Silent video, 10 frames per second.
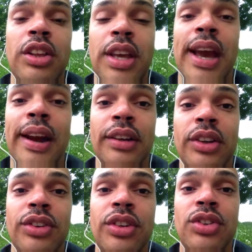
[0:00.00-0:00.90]
The
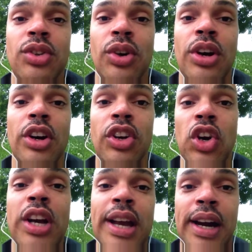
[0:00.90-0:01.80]
characters in the story are
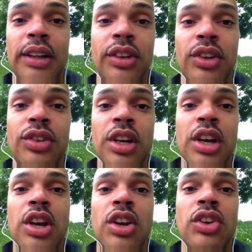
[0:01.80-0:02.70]
your characters.
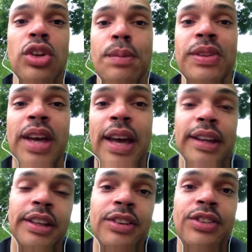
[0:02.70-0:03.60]
You're the
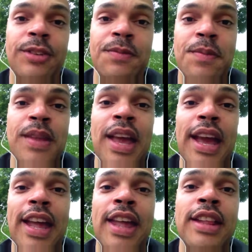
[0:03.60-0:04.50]
protagonist,
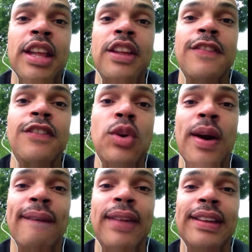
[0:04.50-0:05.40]
and you
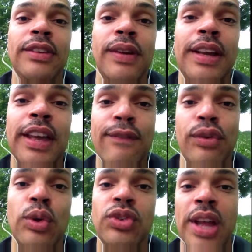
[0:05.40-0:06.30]
have a direct
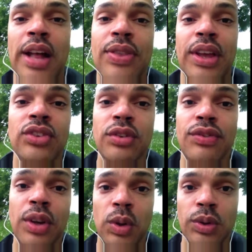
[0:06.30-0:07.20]
influence on how things
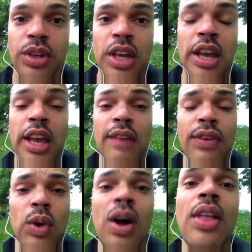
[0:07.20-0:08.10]
unfold. If
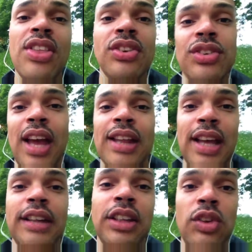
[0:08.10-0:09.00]
you understand
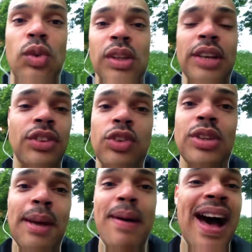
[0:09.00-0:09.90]
that, then you realize that you're
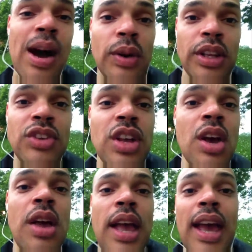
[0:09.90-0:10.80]
not powerless,
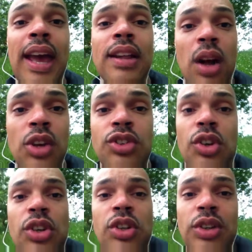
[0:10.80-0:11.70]
and
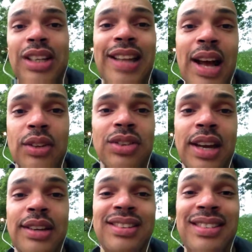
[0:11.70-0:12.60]
also you don't need an
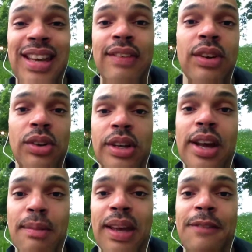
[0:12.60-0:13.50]
outside savior to
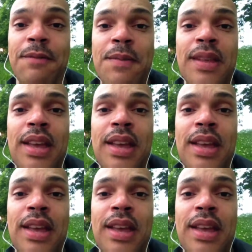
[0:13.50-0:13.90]
come in